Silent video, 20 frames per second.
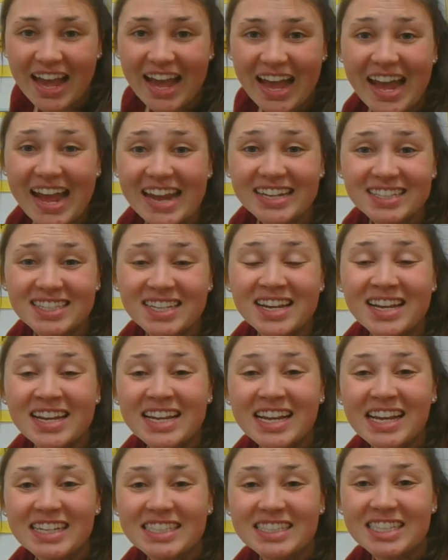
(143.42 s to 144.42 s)
8.
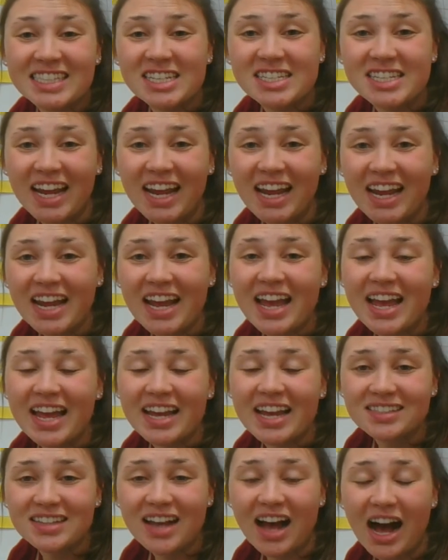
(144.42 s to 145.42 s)
Today
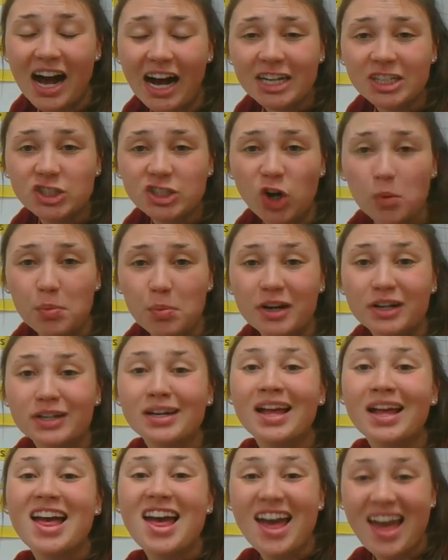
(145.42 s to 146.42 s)
is
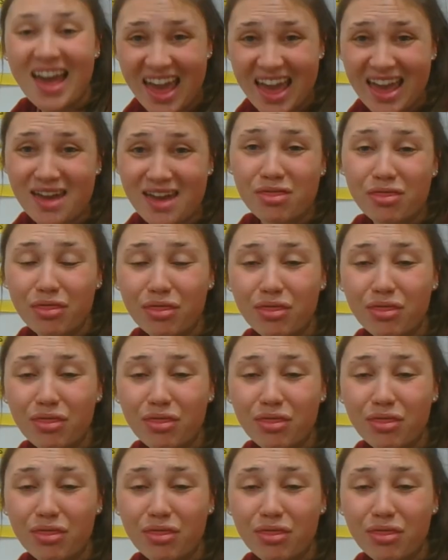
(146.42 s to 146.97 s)
October 8th.